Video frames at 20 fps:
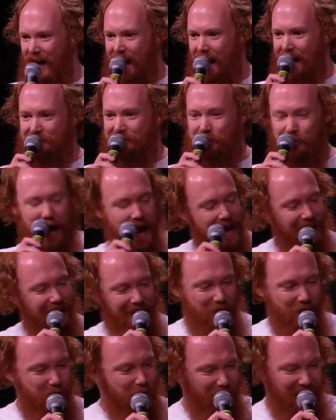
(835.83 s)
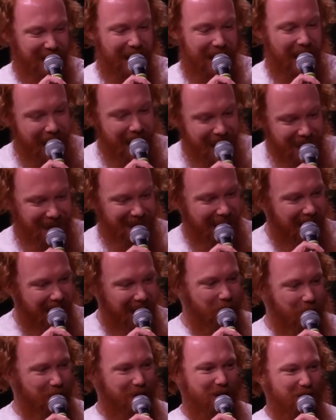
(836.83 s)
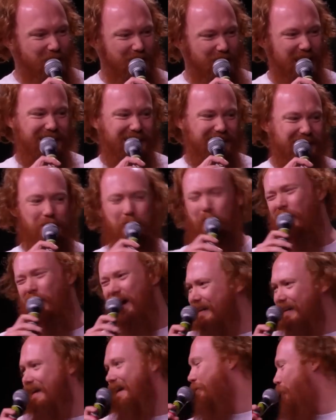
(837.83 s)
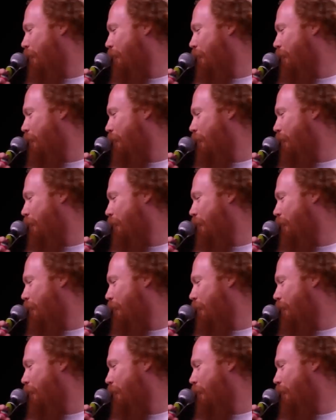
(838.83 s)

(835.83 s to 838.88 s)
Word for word: I tried to do the gay thing with you. That didn't really